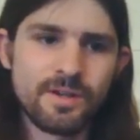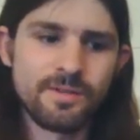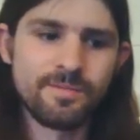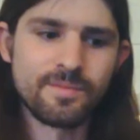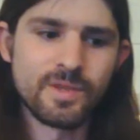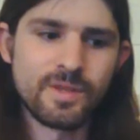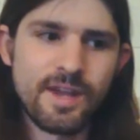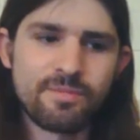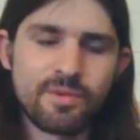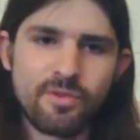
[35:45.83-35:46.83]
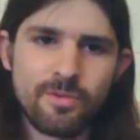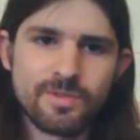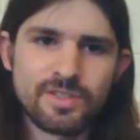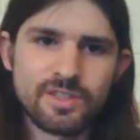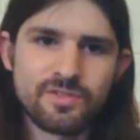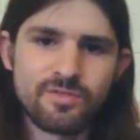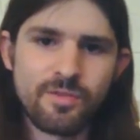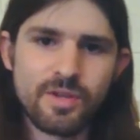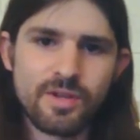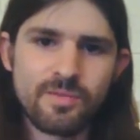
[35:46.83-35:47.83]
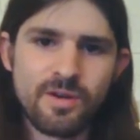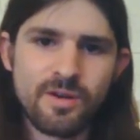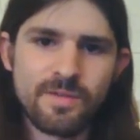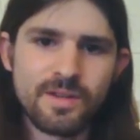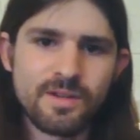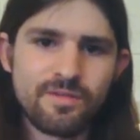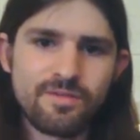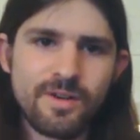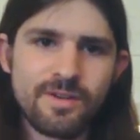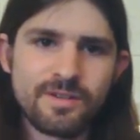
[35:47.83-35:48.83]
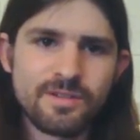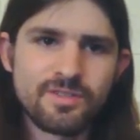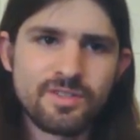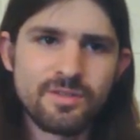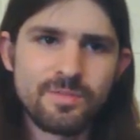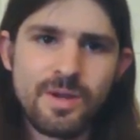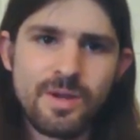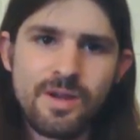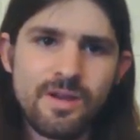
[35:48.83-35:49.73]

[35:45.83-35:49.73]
live performances from him are that you can find on YouTube.